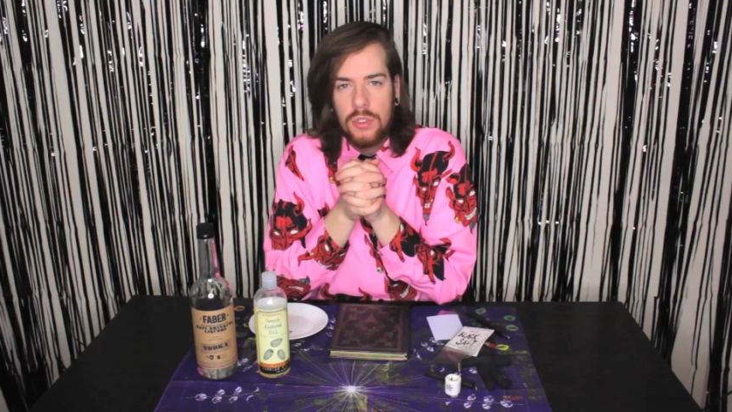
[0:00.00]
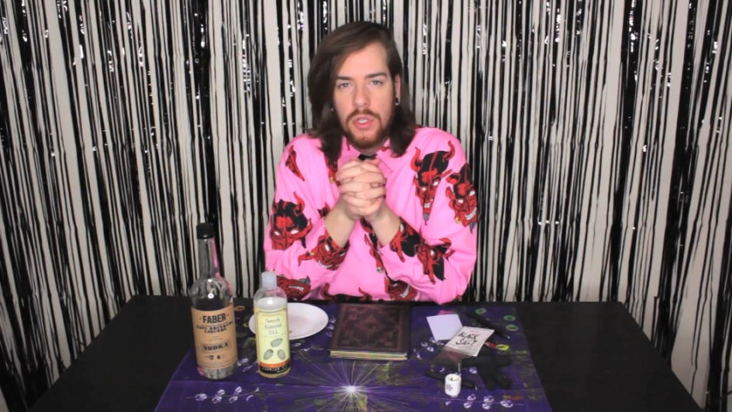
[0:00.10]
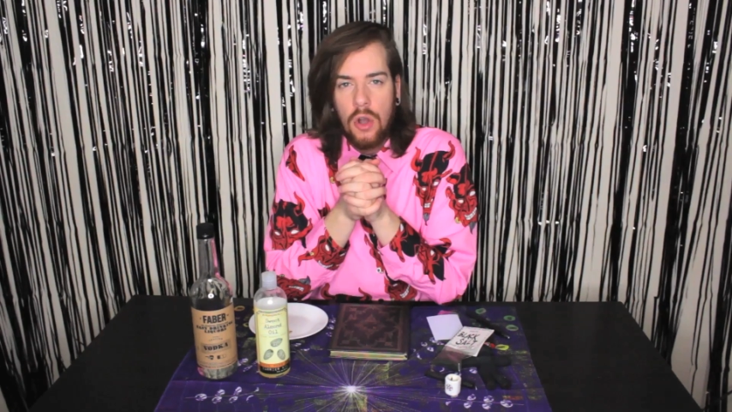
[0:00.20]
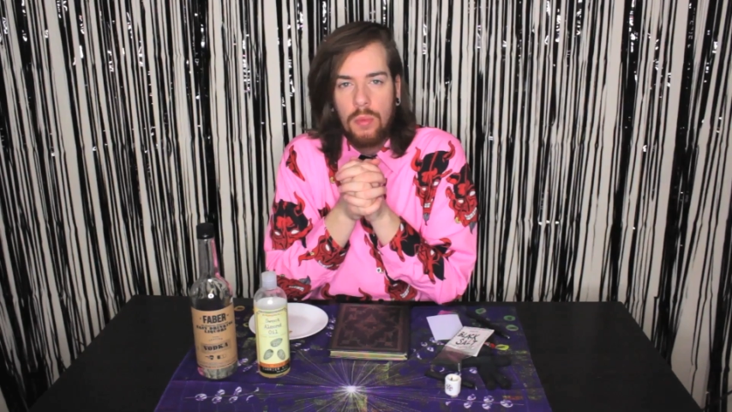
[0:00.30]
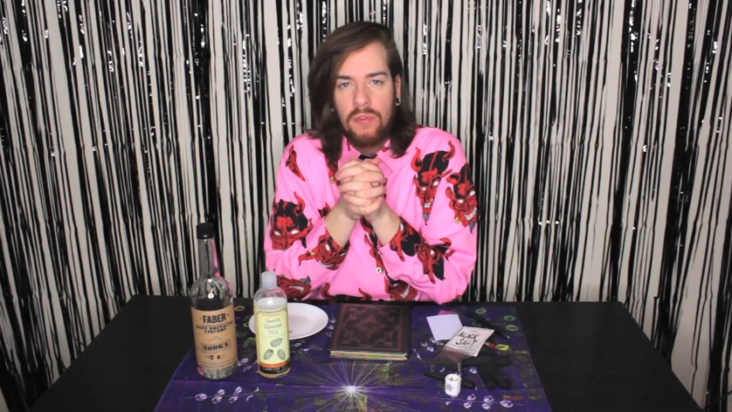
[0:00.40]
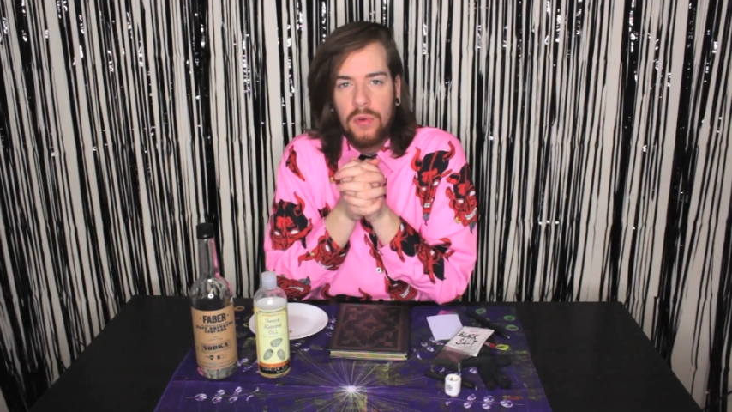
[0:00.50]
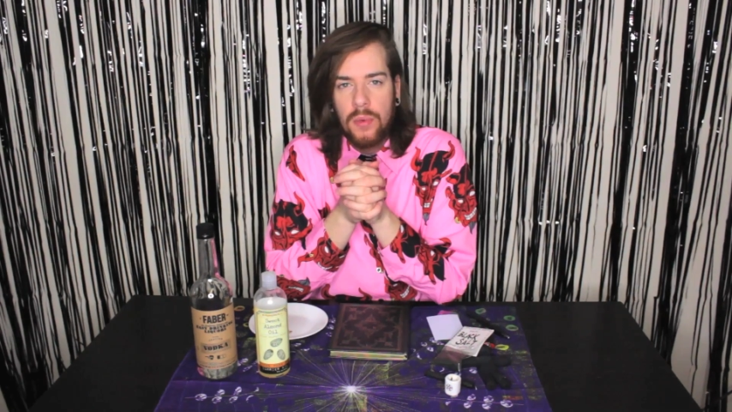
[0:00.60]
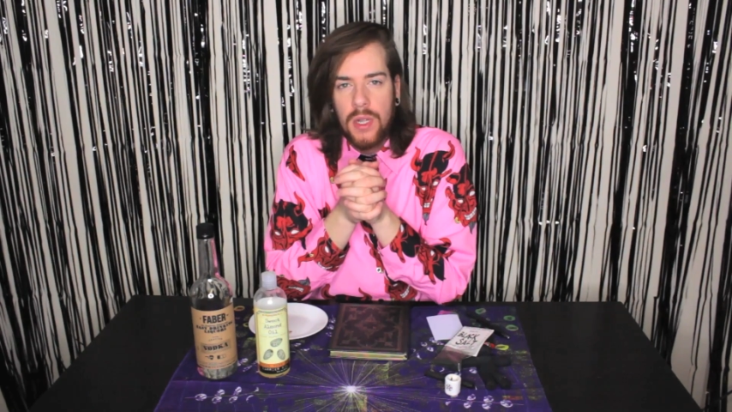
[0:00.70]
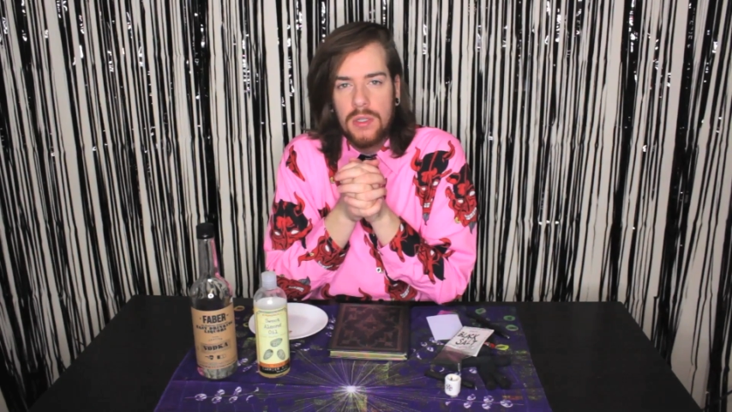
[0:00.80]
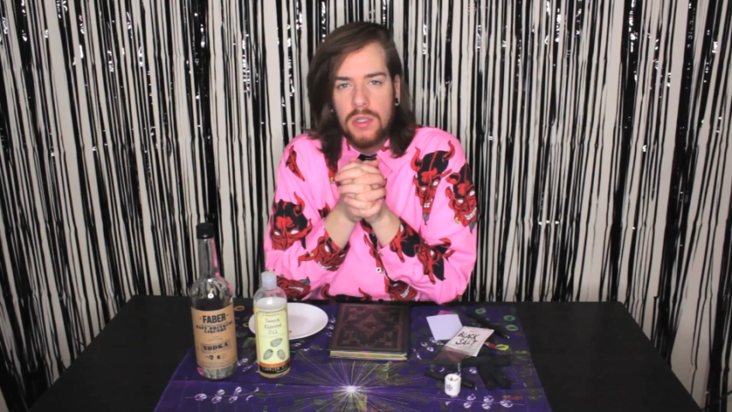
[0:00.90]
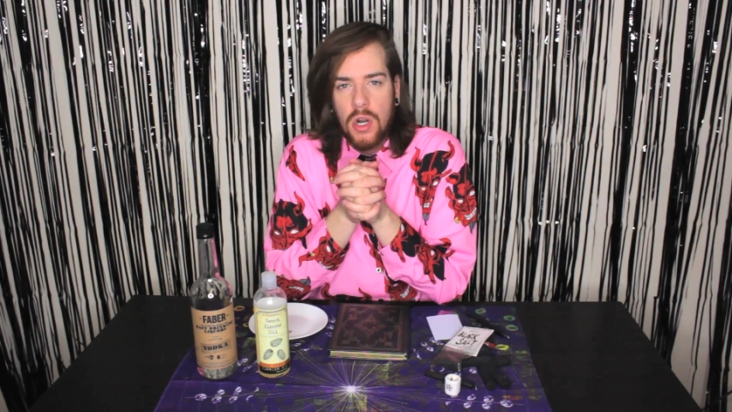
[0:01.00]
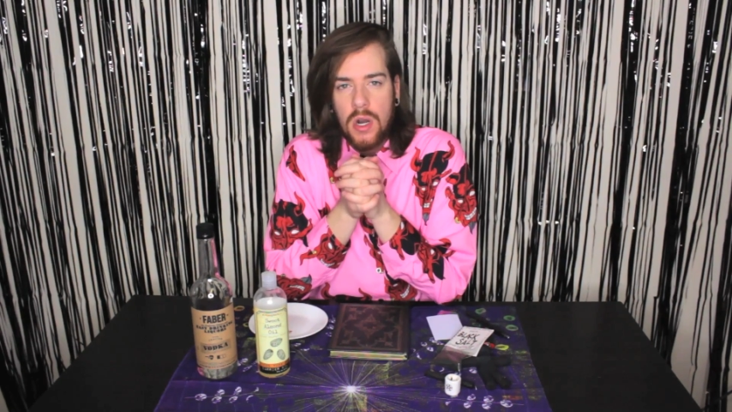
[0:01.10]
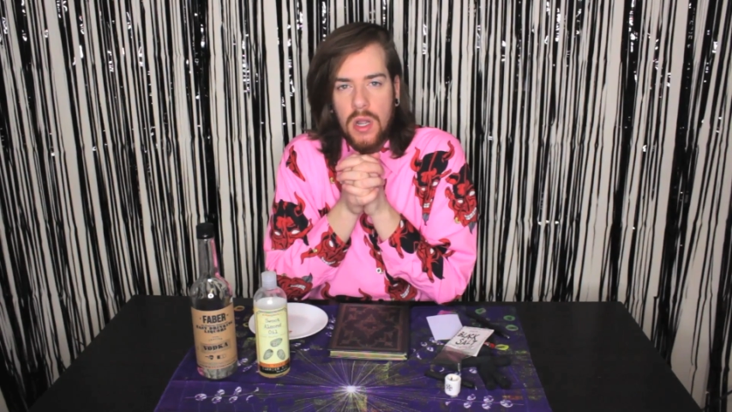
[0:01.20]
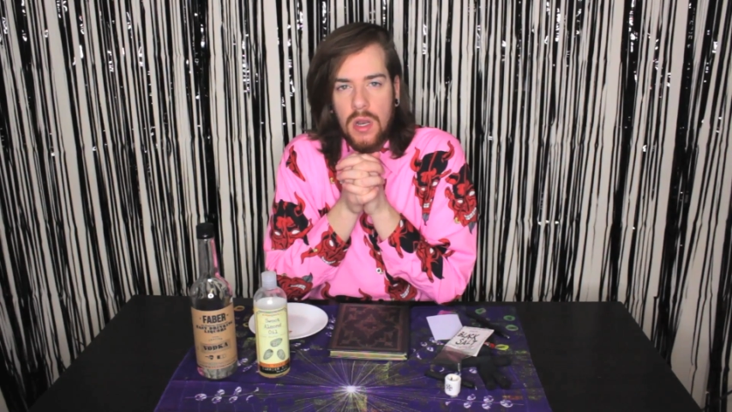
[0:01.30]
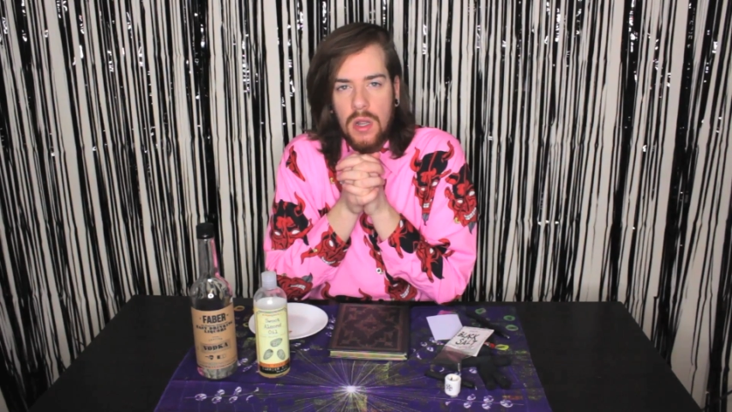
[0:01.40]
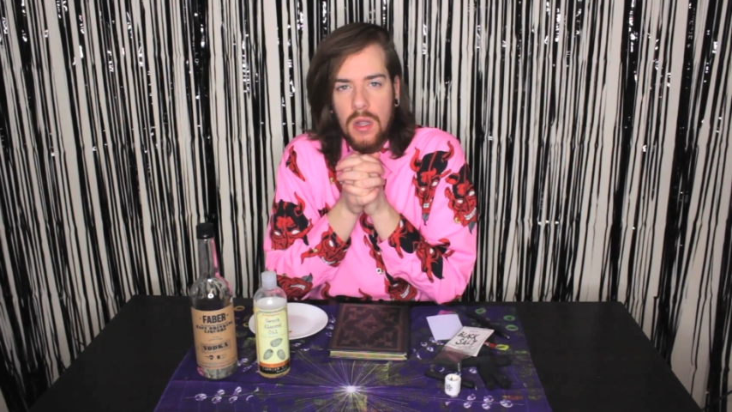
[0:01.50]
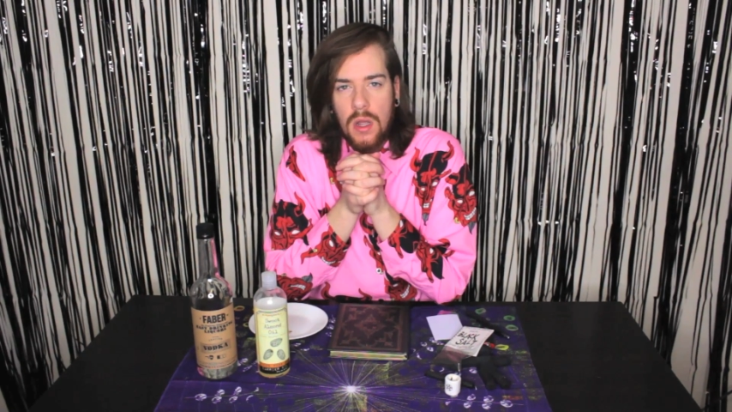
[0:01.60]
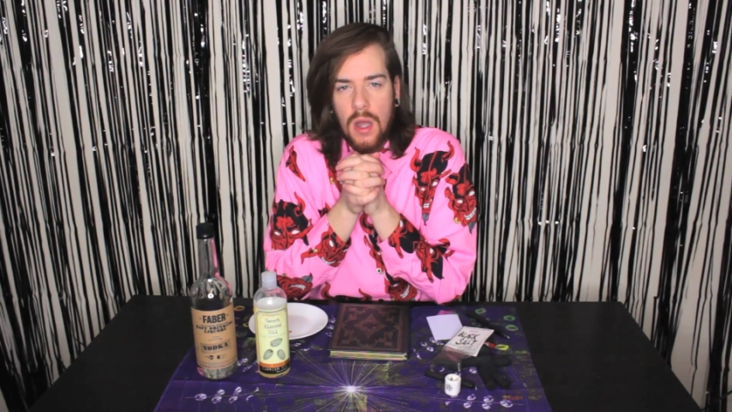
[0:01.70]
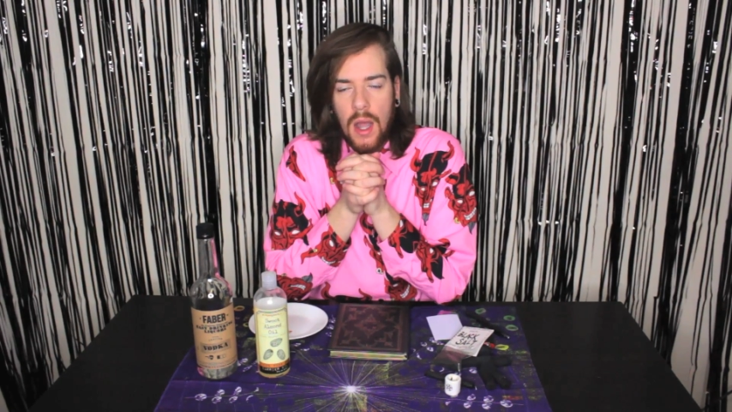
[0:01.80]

So before we get started,